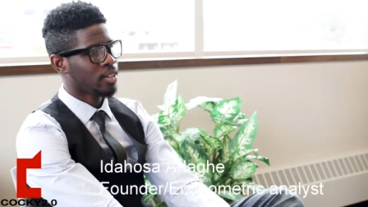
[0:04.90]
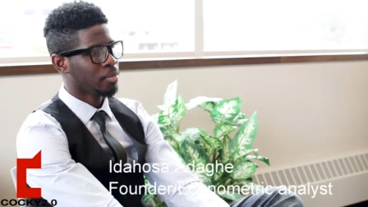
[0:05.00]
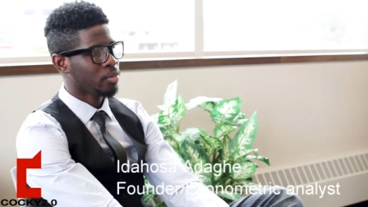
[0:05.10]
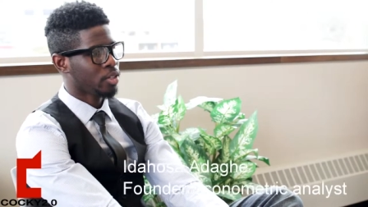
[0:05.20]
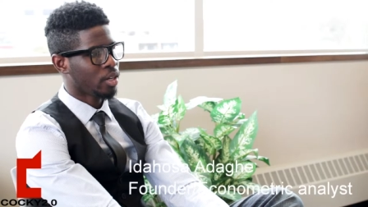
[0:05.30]

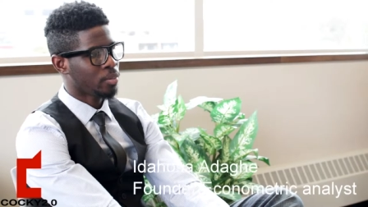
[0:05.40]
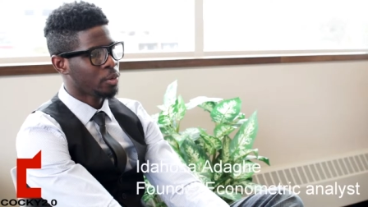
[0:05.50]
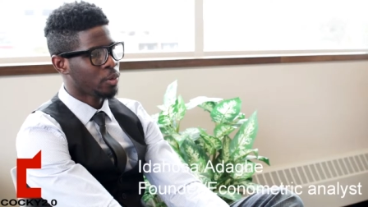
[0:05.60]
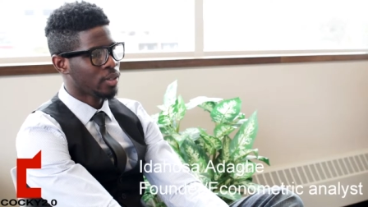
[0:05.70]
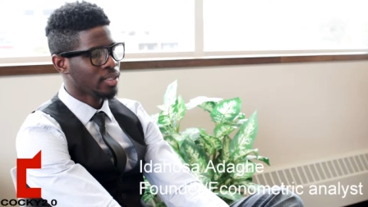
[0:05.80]
Um, the
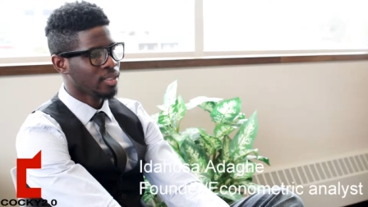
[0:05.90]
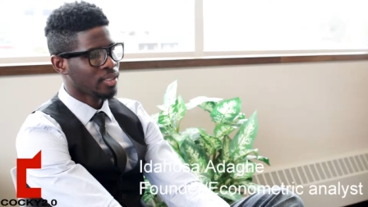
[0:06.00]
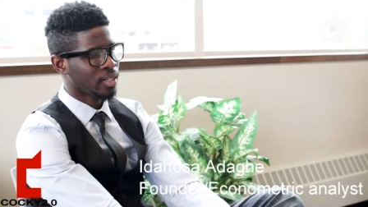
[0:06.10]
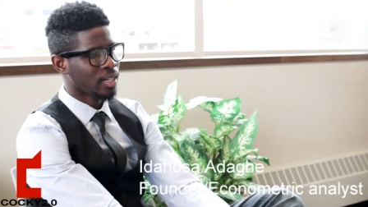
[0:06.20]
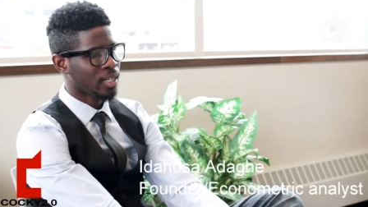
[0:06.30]
number one
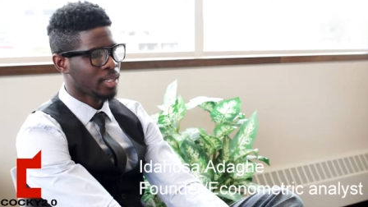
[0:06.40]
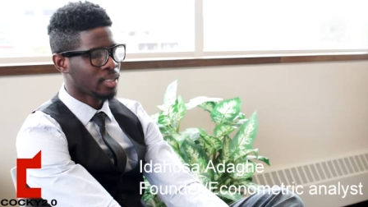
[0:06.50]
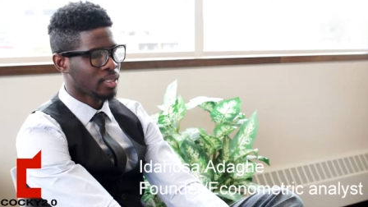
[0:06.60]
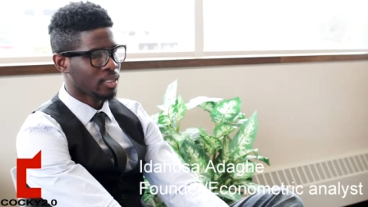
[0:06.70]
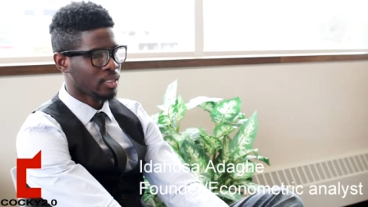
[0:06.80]

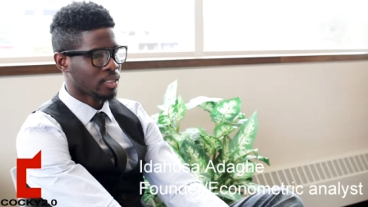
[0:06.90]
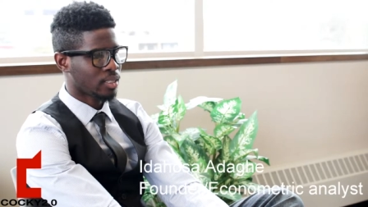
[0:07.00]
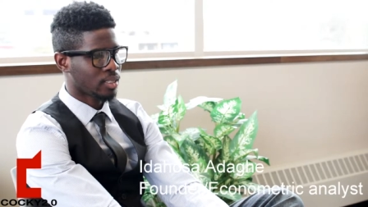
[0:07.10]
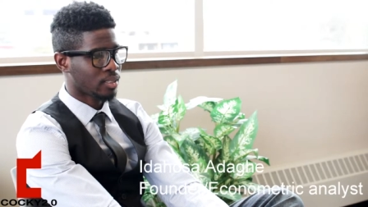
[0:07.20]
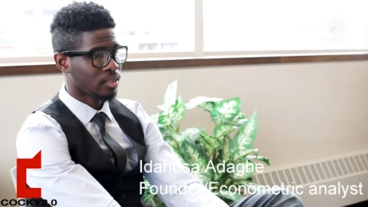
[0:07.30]
design
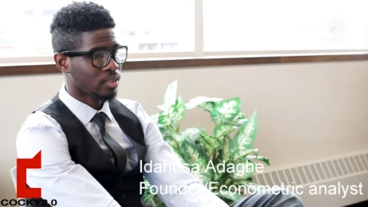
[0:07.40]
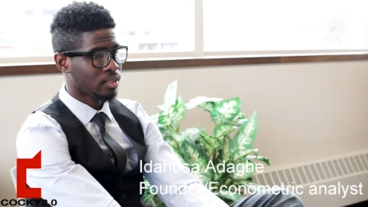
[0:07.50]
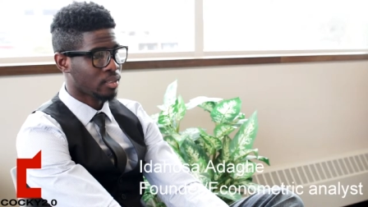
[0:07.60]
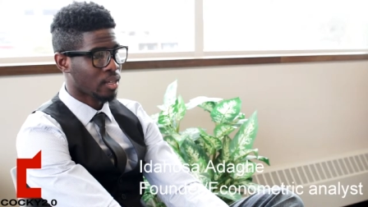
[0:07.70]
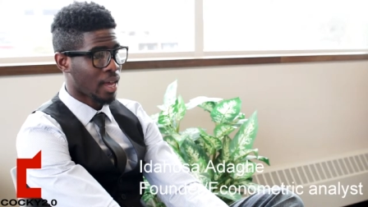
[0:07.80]

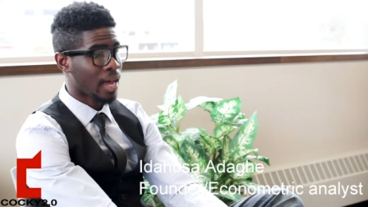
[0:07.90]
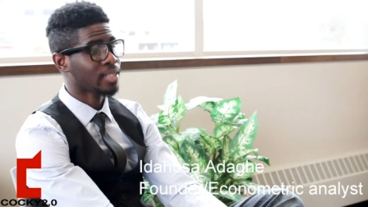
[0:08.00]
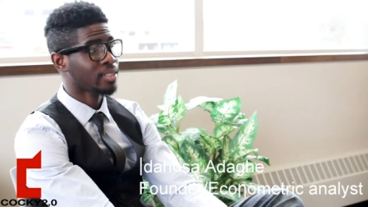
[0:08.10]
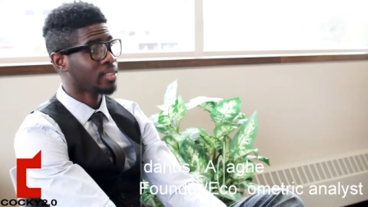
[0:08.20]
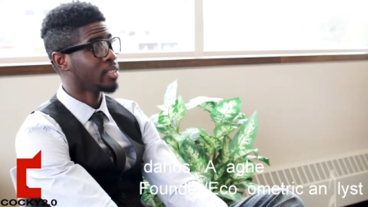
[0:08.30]
is
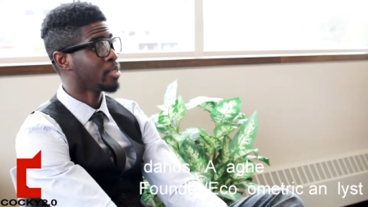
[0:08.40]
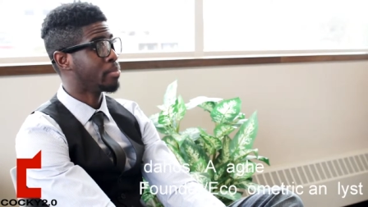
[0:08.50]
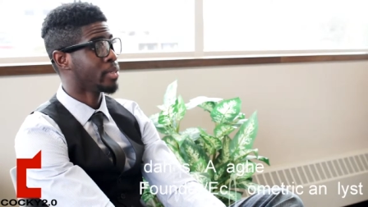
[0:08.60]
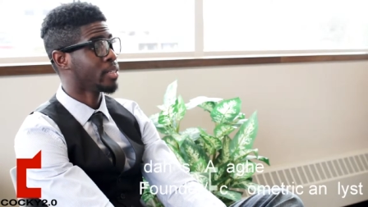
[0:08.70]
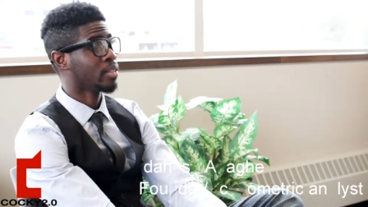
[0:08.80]
has a
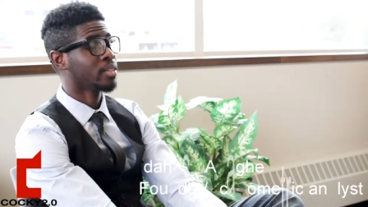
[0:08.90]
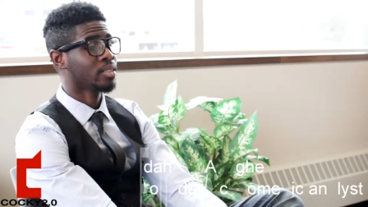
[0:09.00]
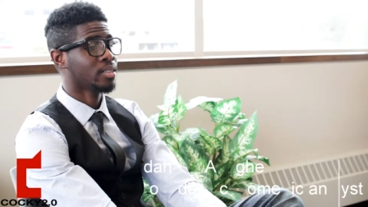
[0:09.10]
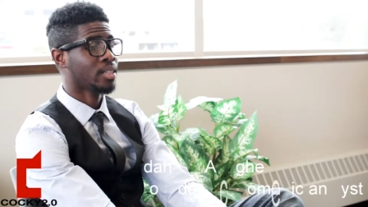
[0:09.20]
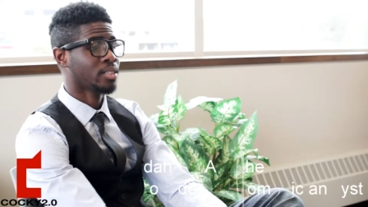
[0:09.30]
deep
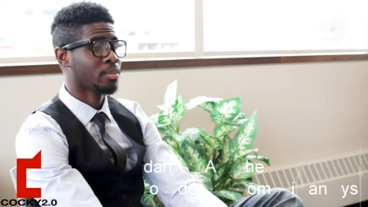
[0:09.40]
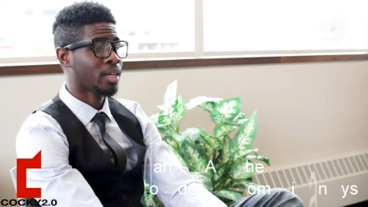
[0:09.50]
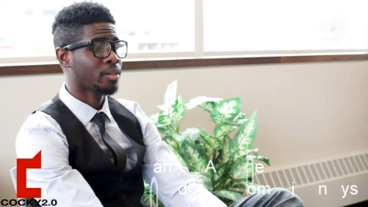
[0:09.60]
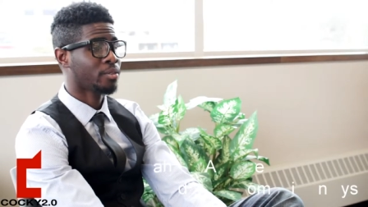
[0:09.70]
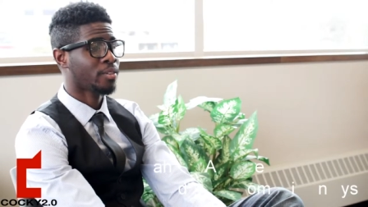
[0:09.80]
meaning. As a
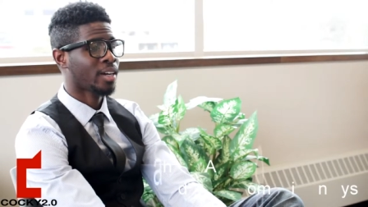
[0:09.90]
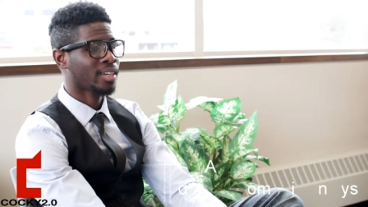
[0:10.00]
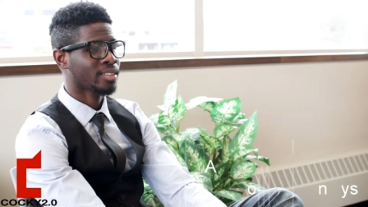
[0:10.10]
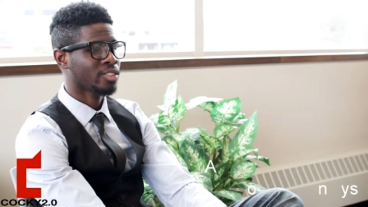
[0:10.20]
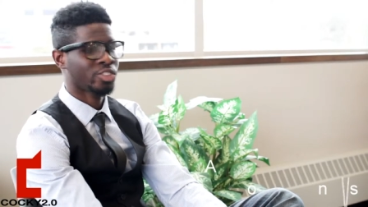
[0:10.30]
matter of
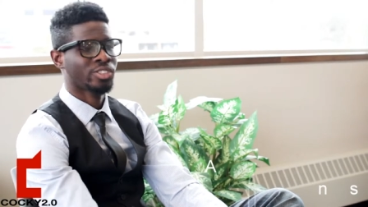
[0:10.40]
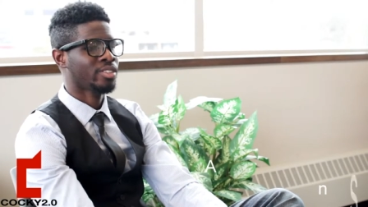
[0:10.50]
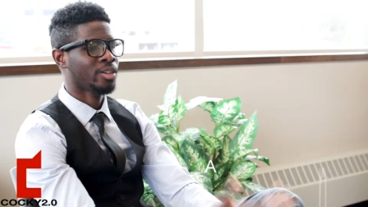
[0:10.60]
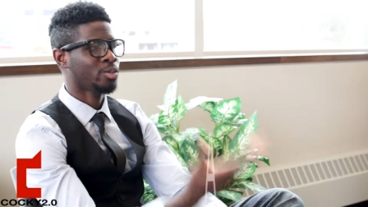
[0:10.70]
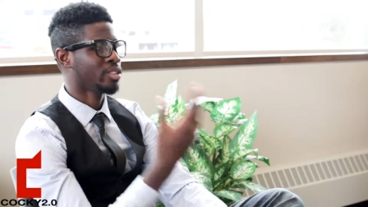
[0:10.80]
fact, it's
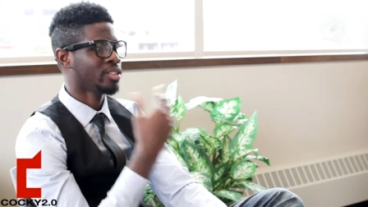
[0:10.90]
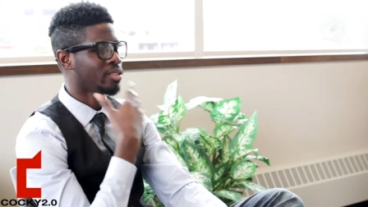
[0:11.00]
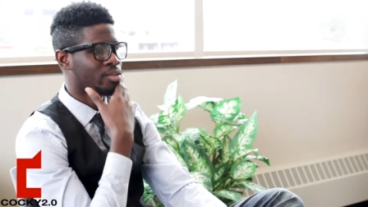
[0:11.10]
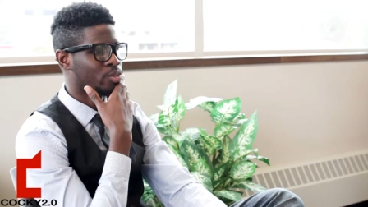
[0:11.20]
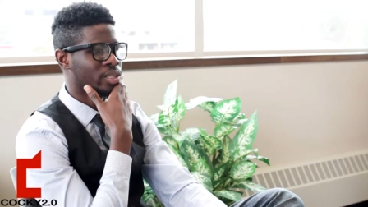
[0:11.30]
just no. We
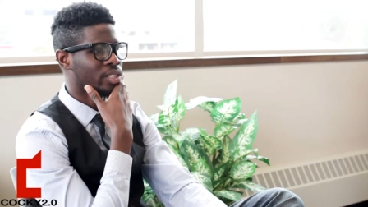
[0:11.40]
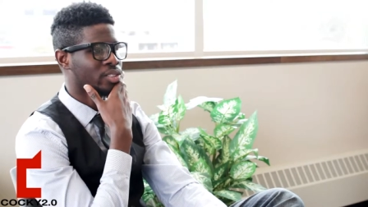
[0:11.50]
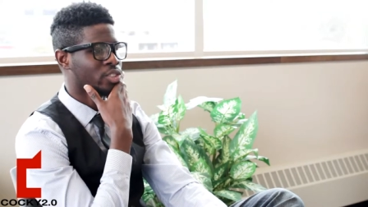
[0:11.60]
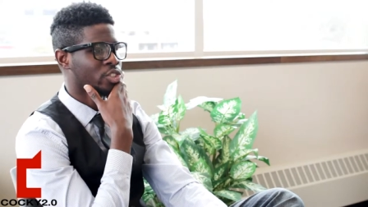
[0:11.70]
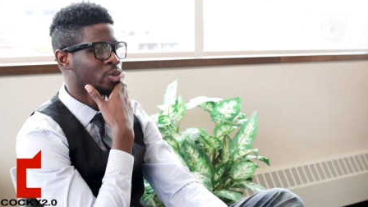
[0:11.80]
just we
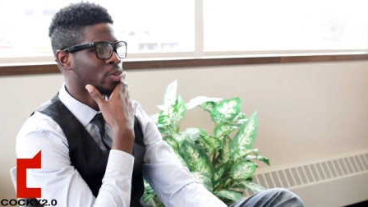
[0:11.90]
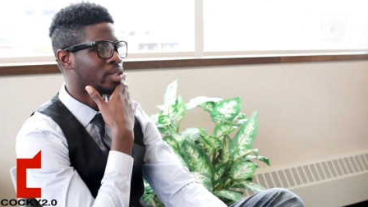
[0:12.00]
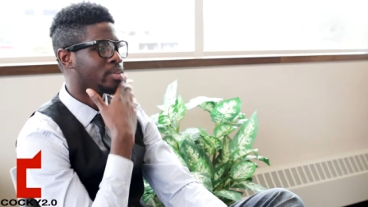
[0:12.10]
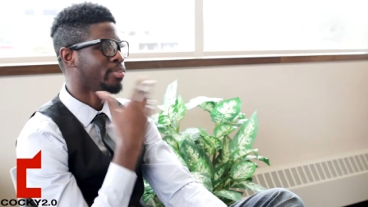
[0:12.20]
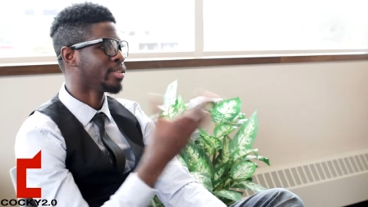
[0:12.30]
didn't just
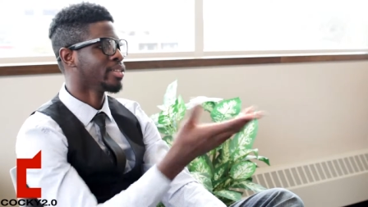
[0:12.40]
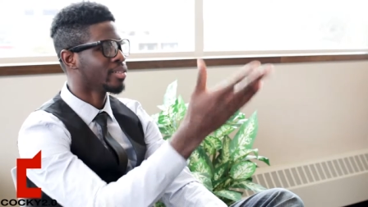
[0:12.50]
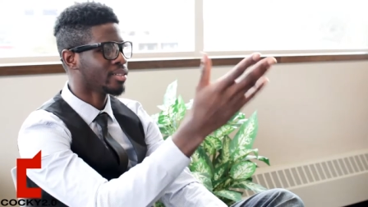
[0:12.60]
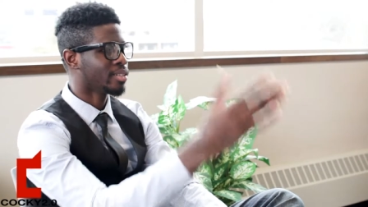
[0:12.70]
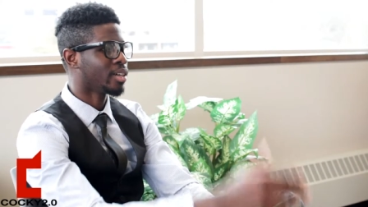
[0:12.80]
want to
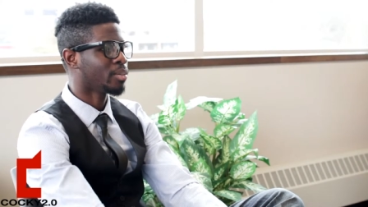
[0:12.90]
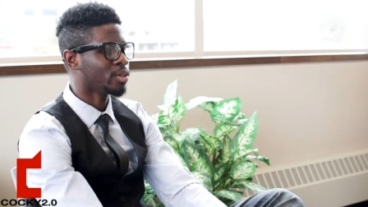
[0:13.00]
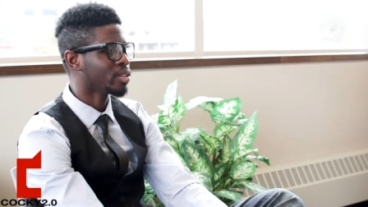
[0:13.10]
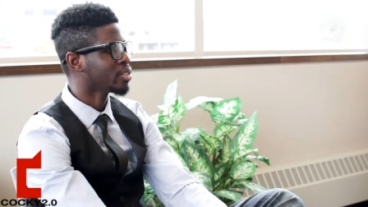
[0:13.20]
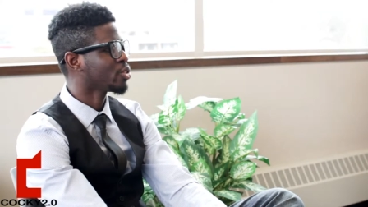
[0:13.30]
put a
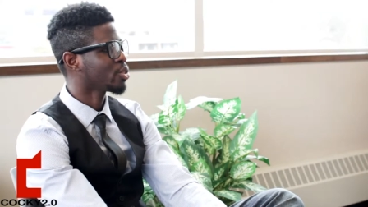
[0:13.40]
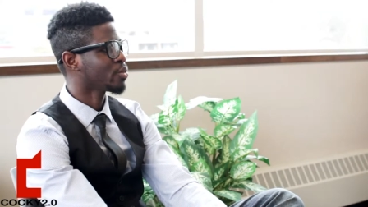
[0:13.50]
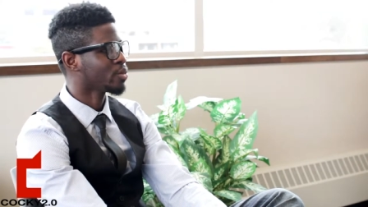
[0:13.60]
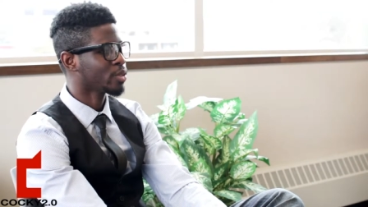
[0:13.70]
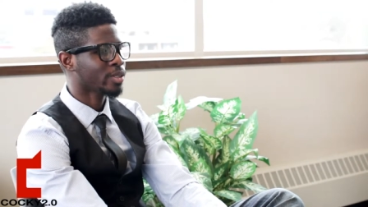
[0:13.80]
number on the
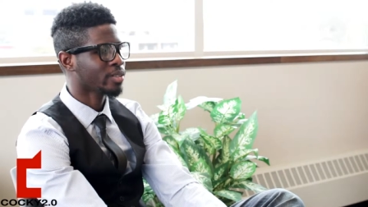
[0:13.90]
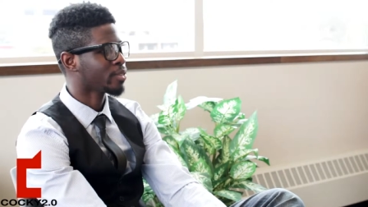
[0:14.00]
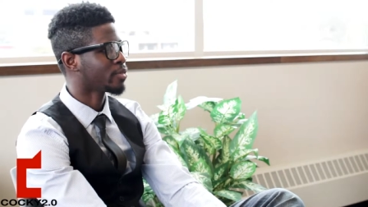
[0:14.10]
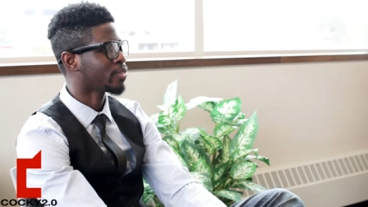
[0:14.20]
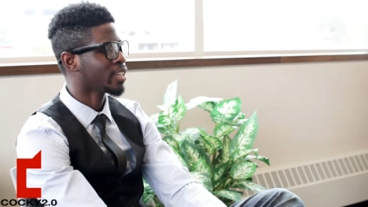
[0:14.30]
shirt for
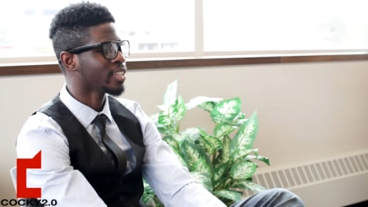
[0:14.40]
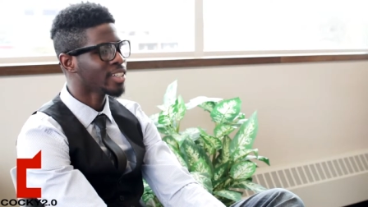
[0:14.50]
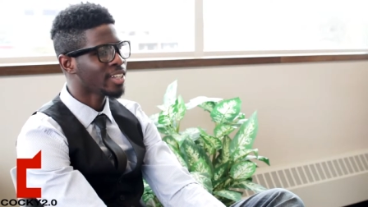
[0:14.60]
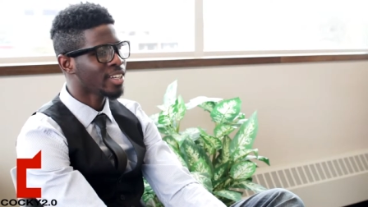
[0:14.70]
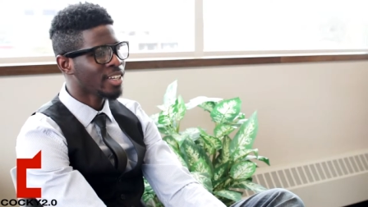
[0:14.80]
for fun.